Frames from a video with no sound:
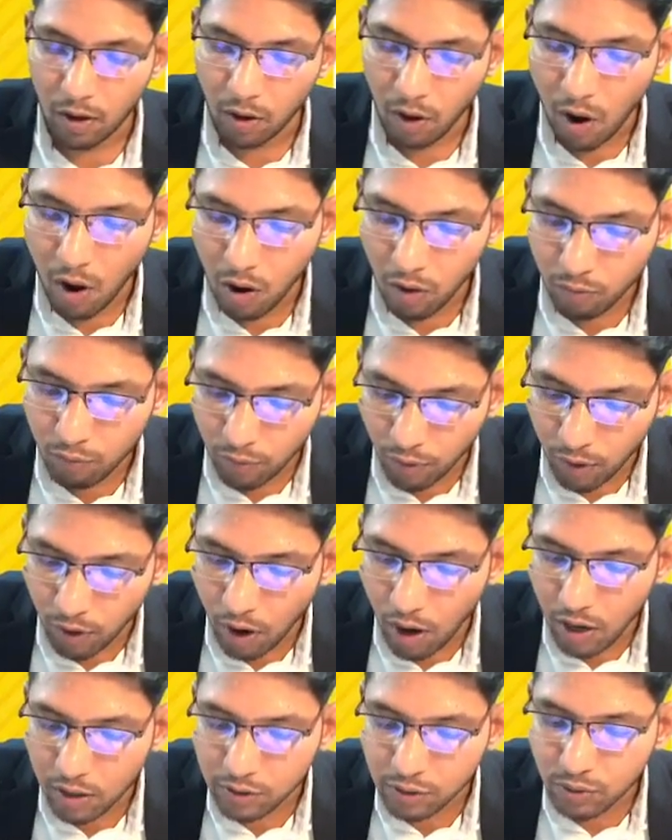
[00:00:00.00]
Wrongful
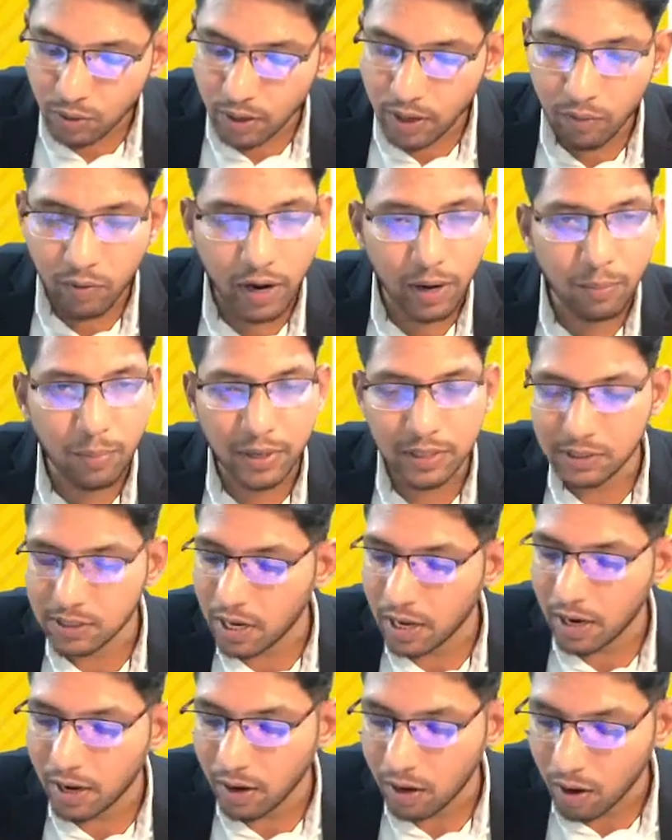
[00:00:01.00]
loss to one
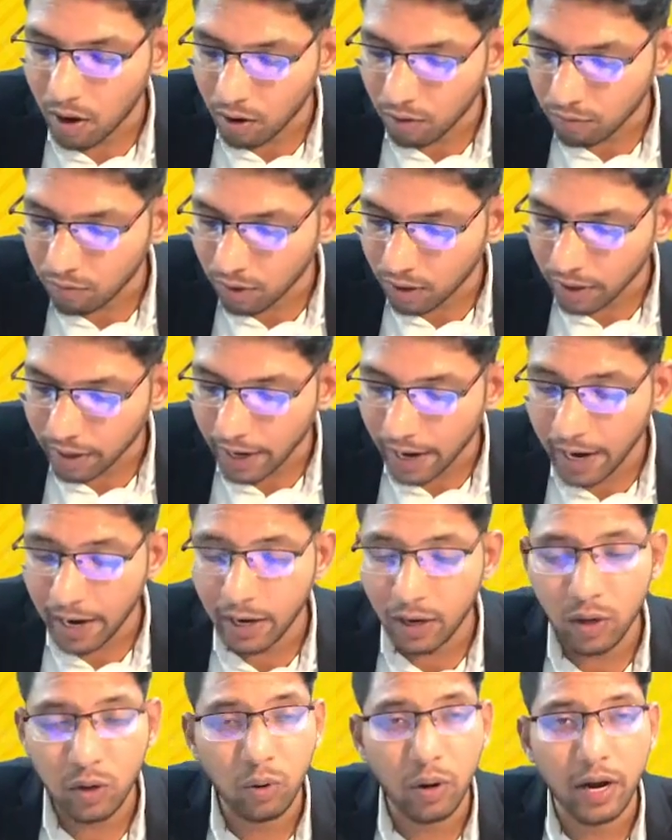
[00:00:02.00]
person, wrongful
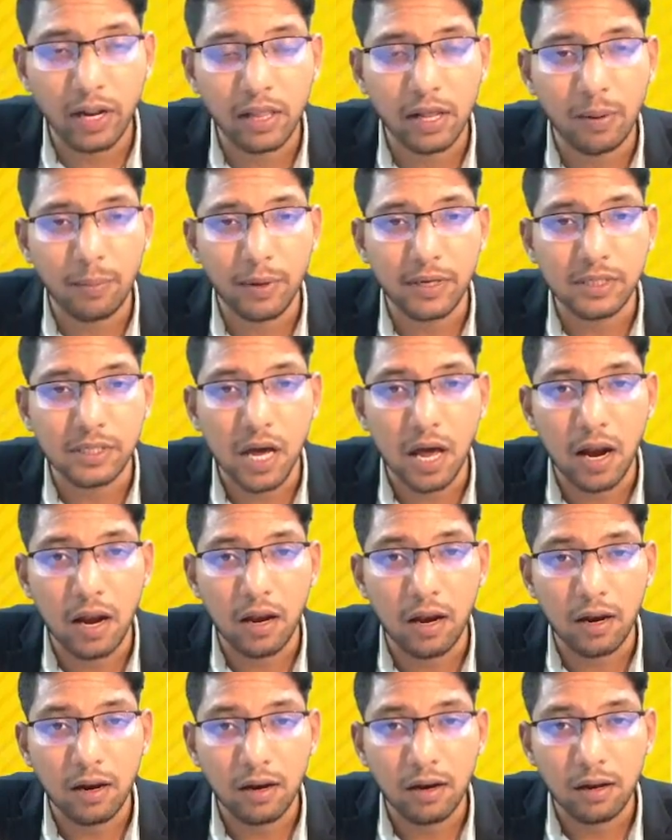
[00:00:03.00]
gain to another
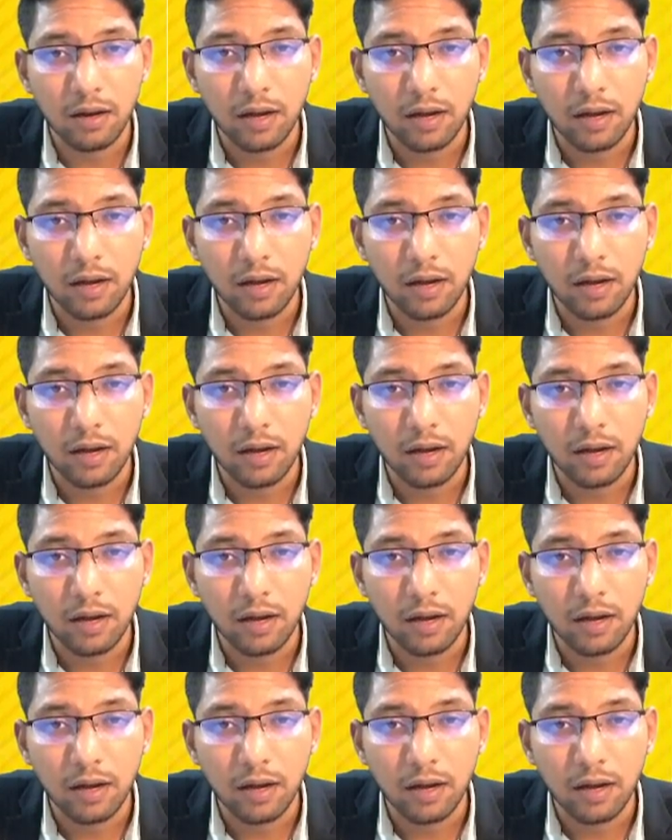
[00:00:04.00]
person